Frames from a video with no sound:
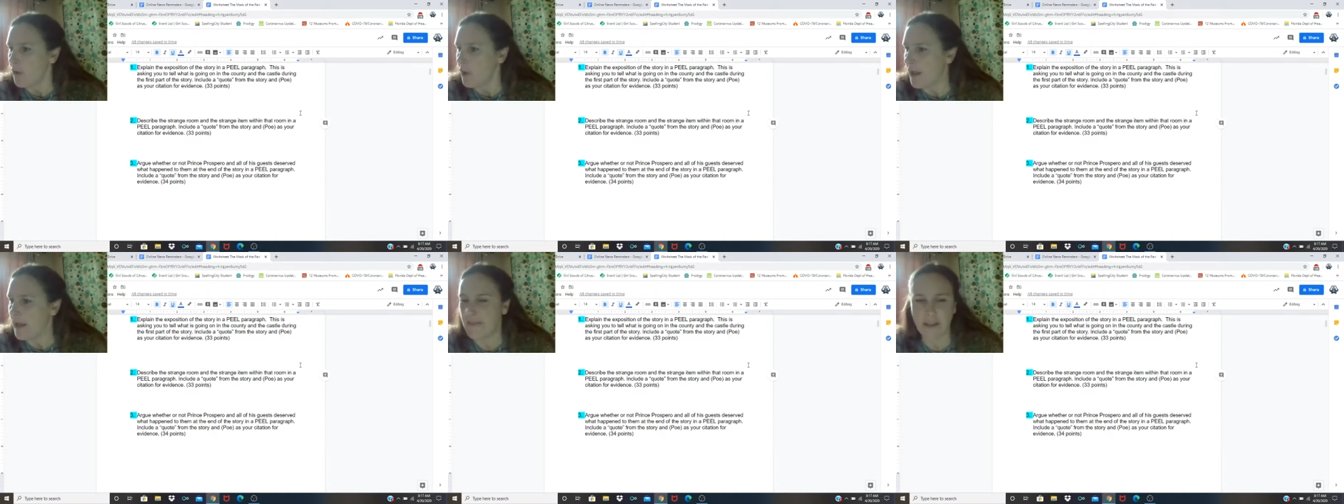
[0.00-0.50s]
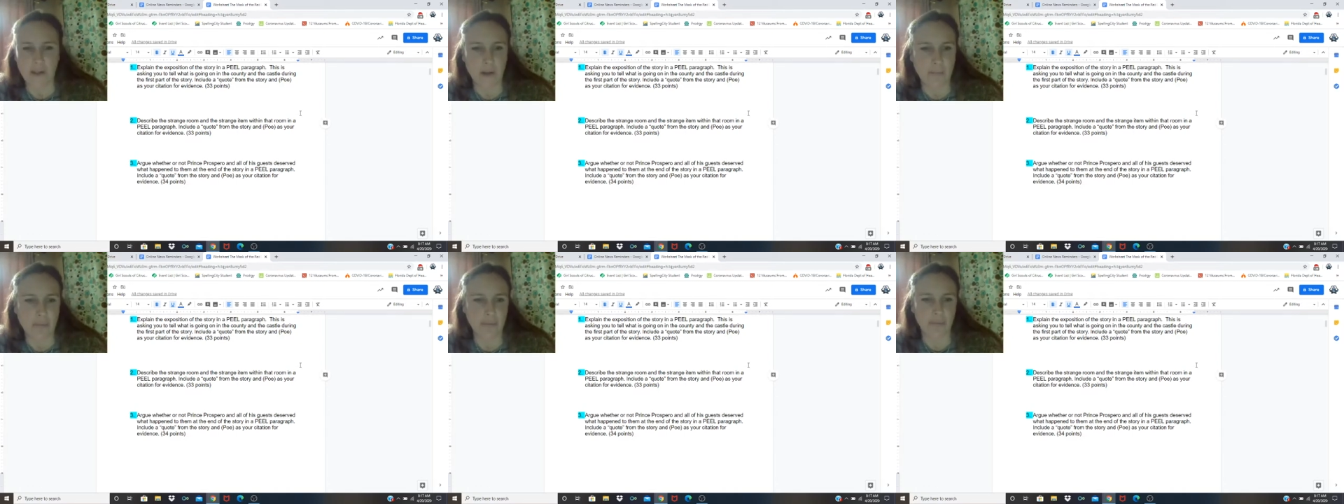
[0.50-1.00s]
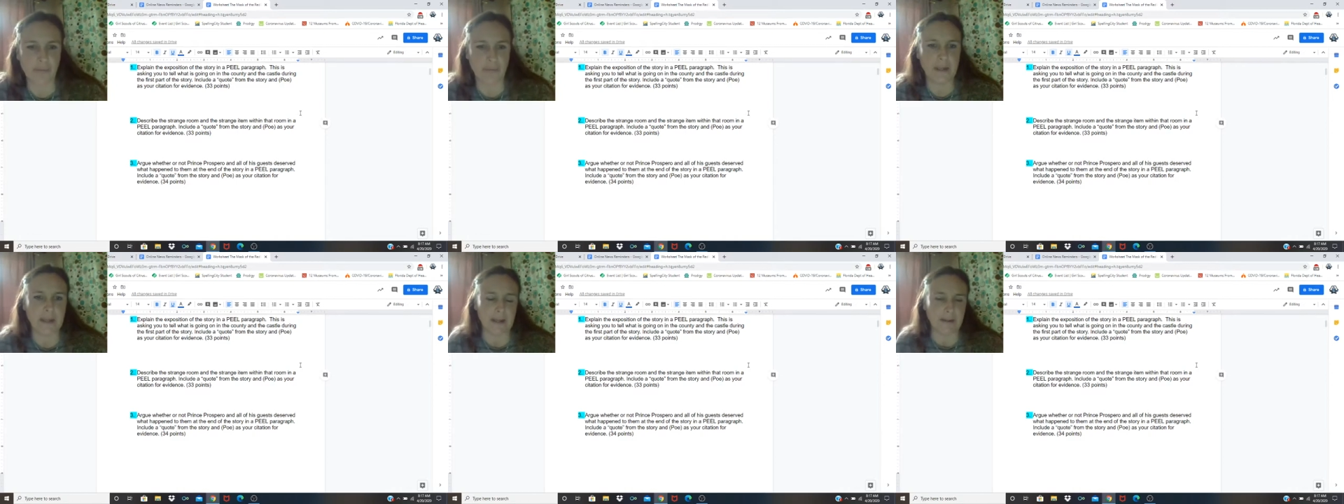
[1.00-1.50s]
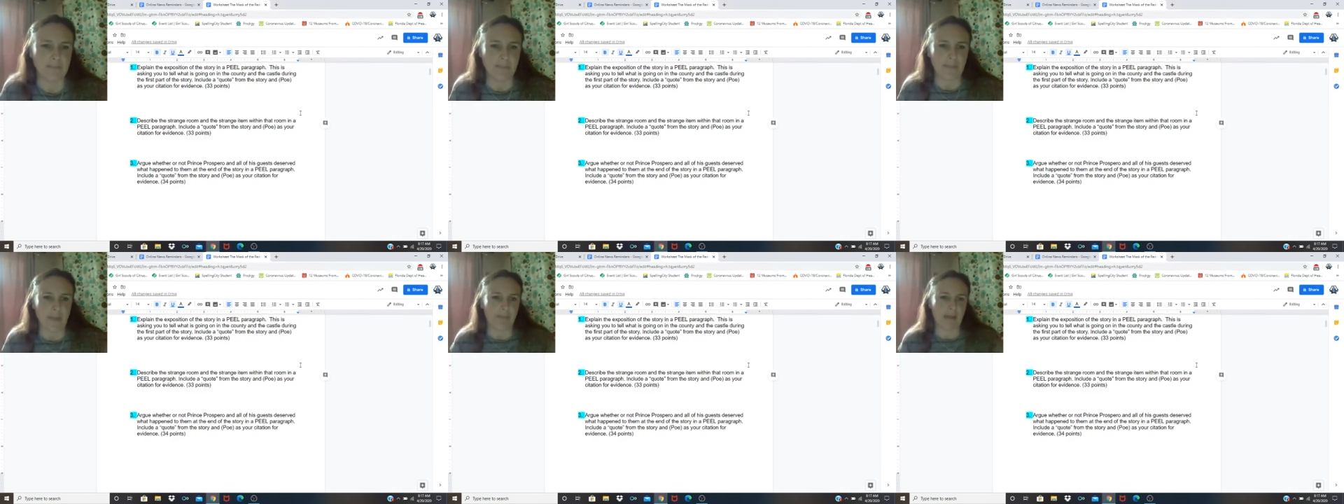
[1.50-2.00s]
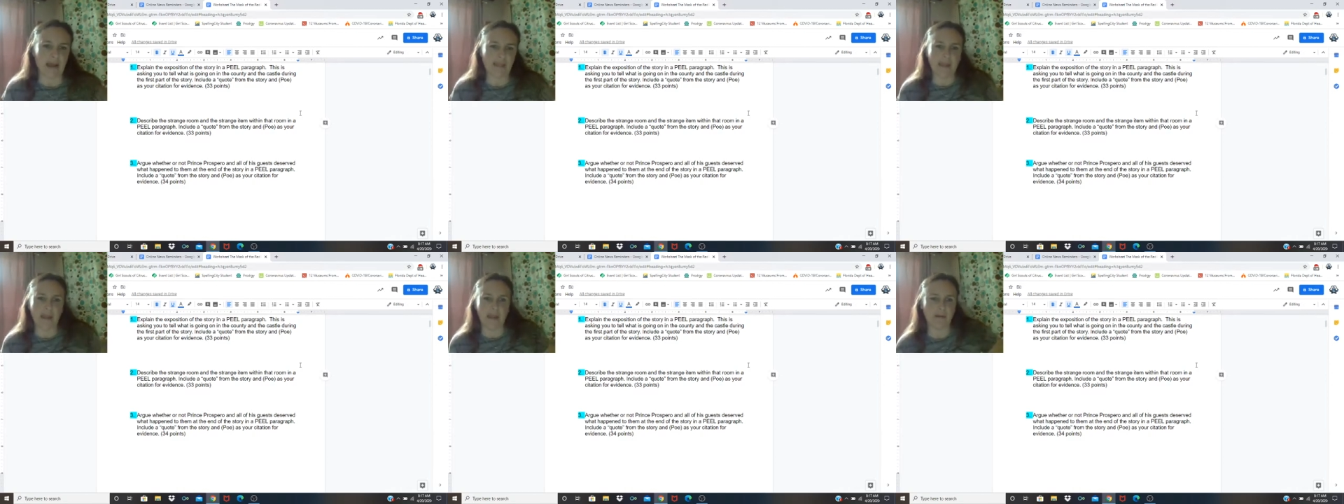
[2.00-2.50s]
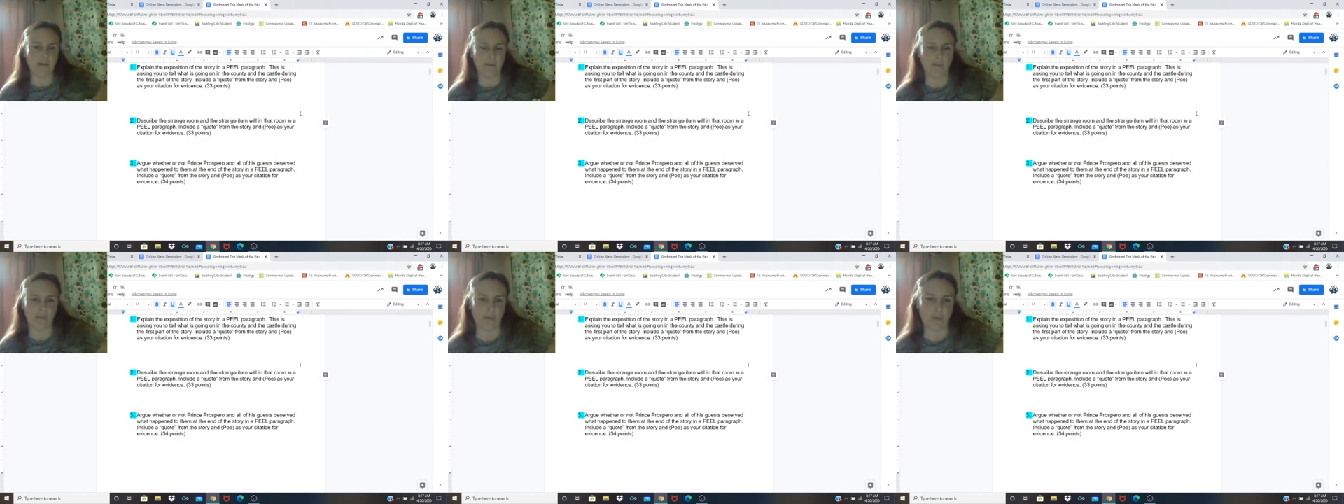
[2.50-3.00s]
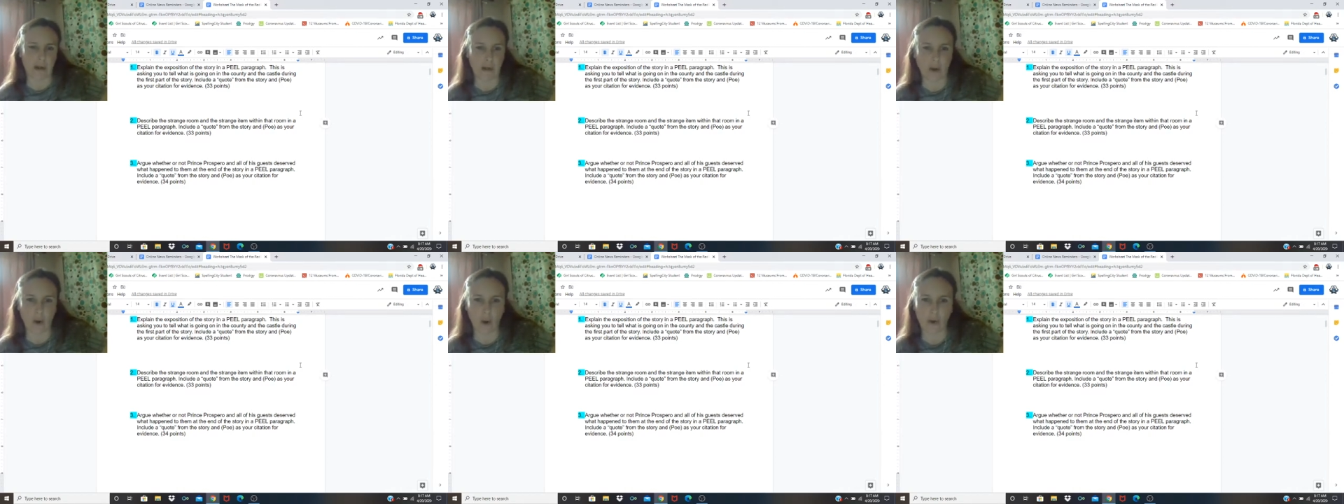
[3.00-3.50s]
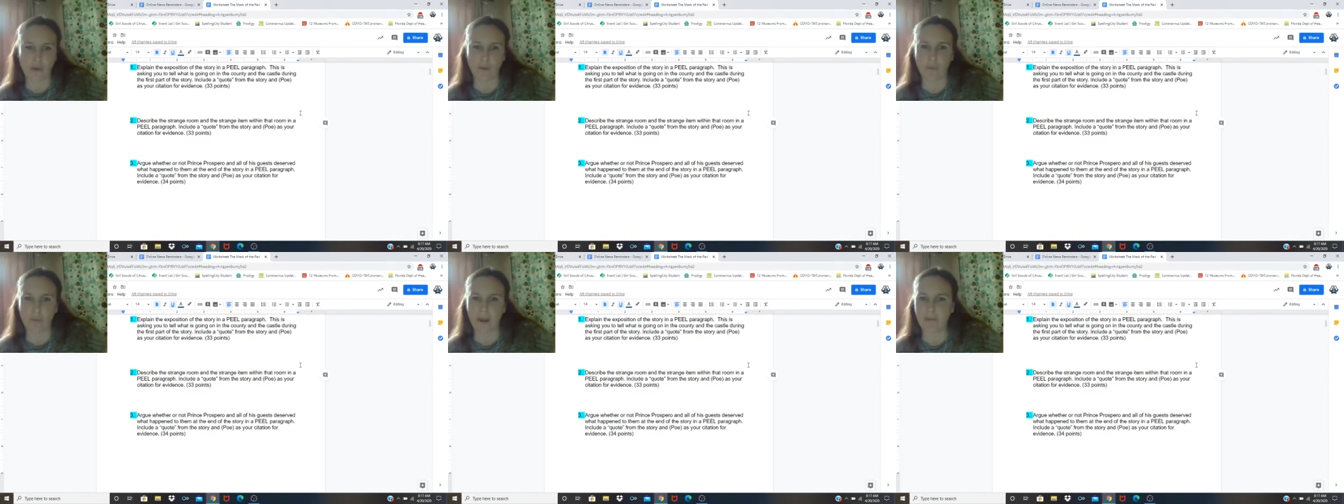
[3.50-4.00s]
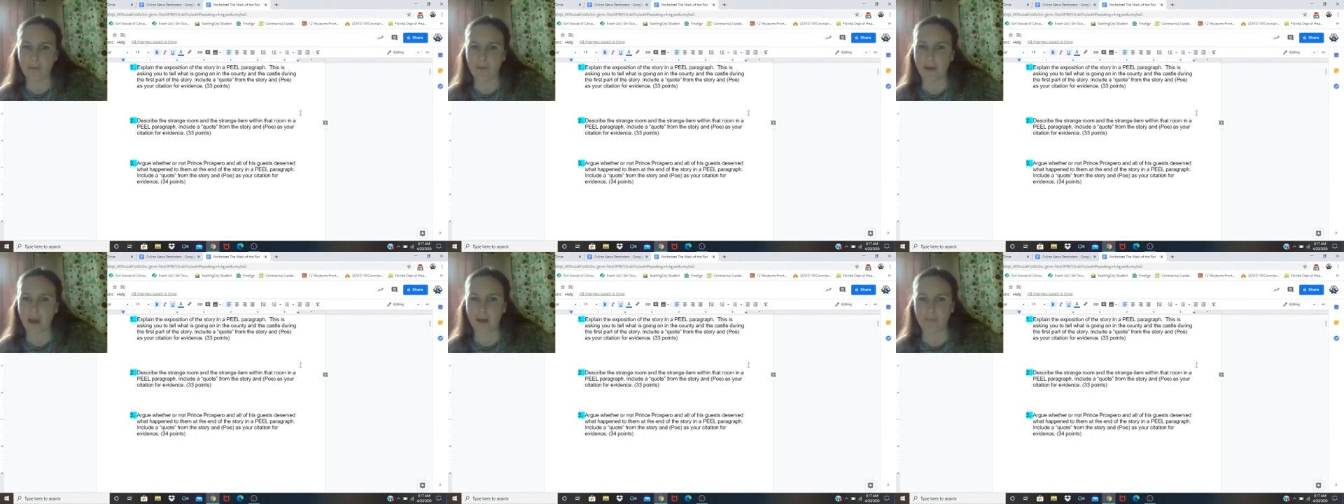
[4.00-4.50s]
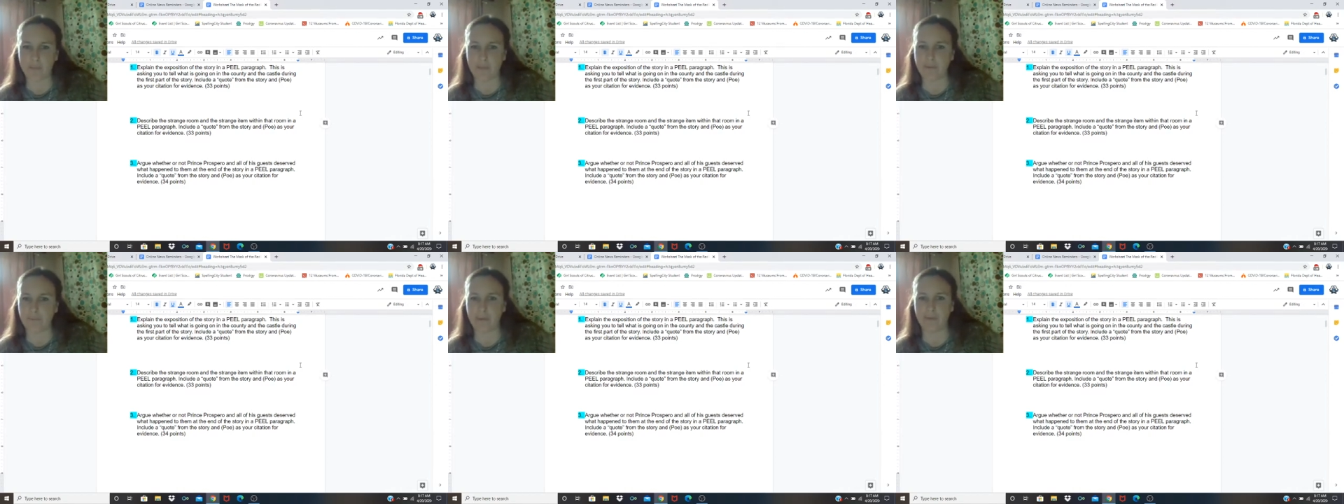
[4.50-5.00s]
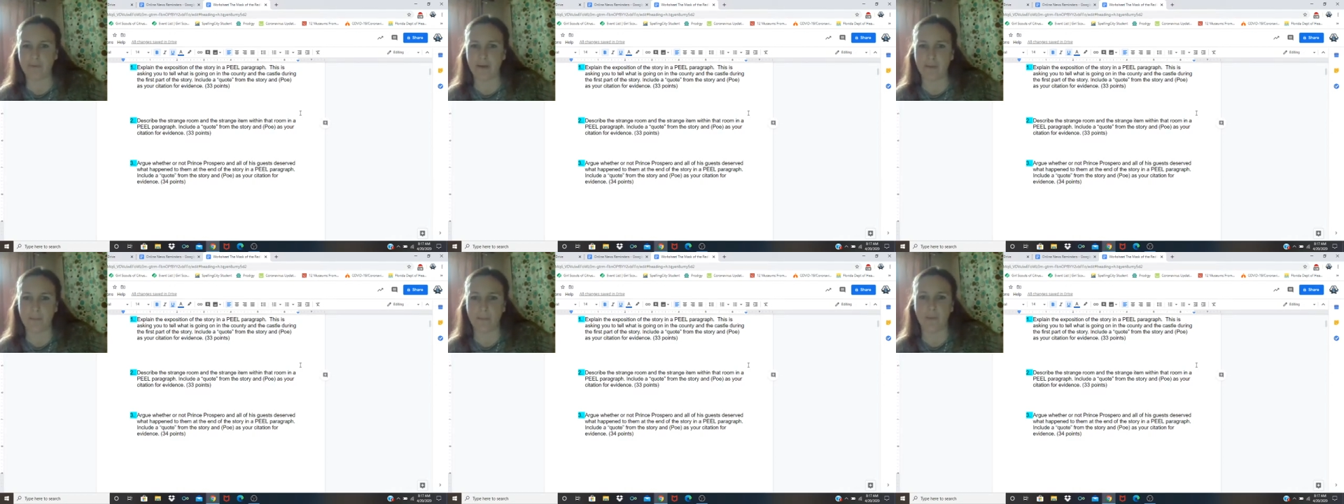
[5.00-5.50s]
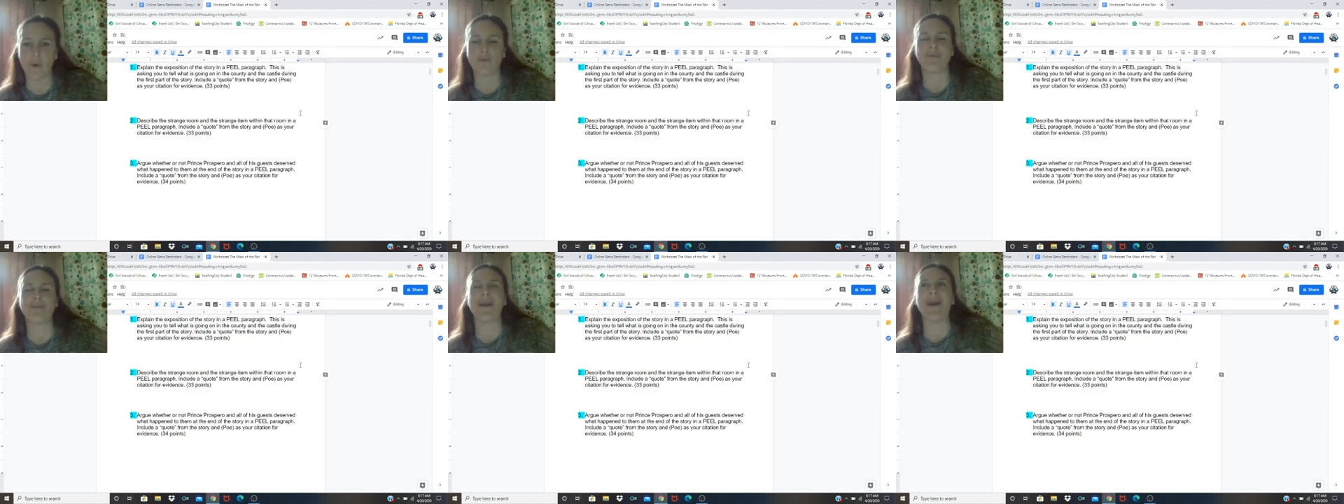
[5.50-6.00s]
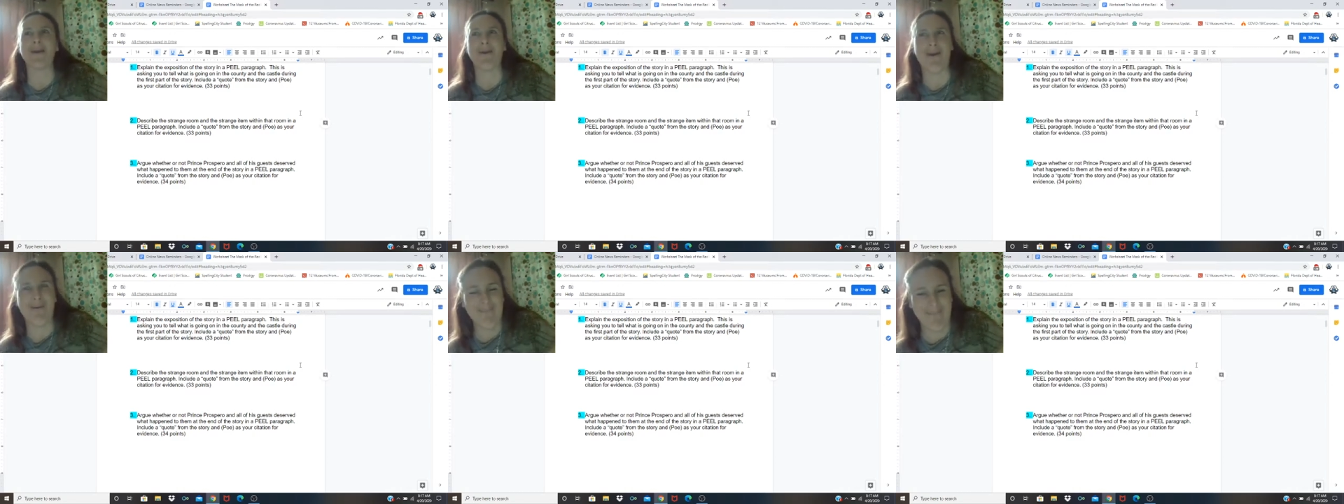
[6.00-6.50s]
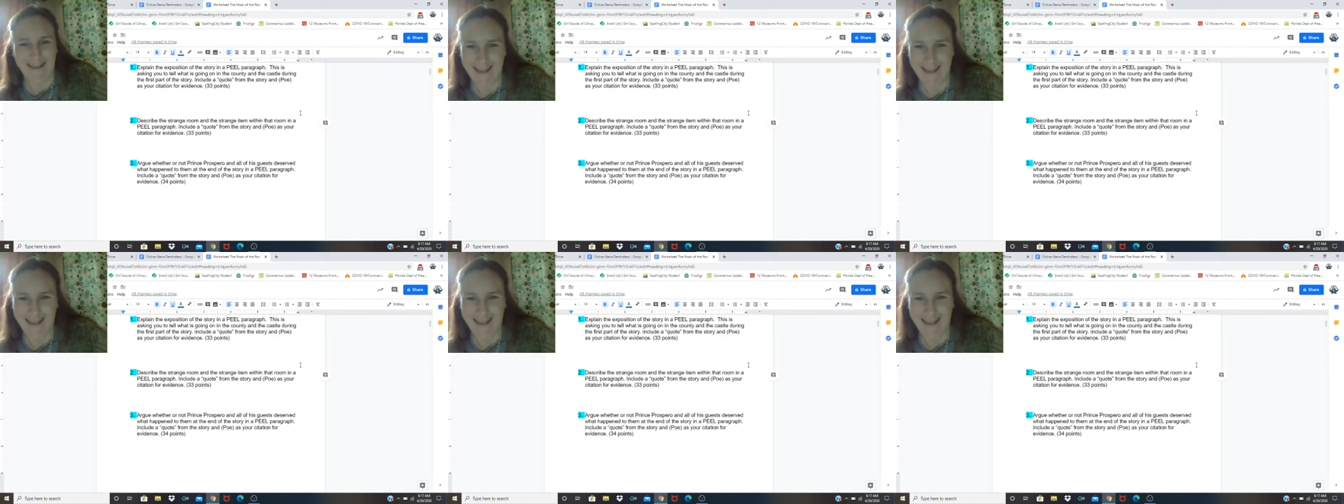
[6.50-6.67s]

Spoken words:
And then number 3, by the end of the story, argue whether or not Prince Prospero